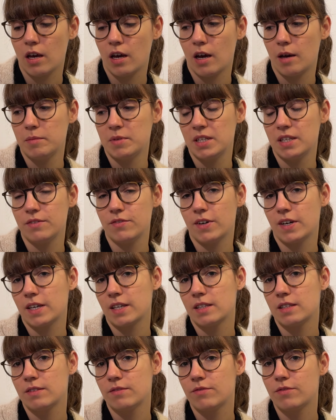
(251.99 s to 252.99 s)
I mean, if I
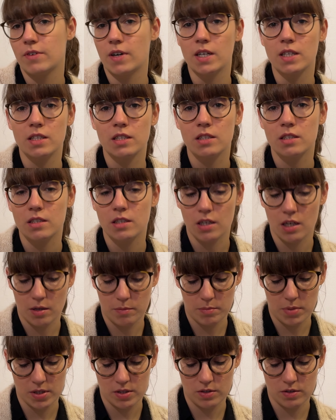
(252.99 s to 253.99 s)
can find
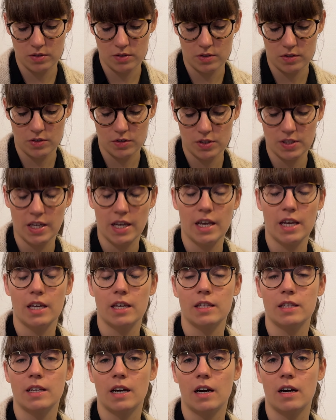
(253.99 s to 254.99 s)
buttons
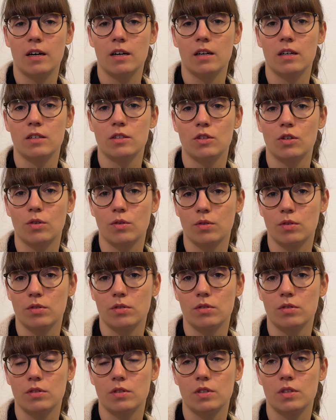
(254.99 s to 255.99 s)
today that are
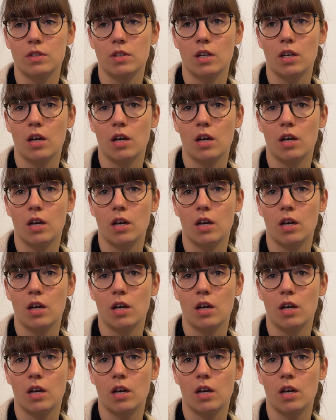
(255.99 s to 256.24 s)
toggles,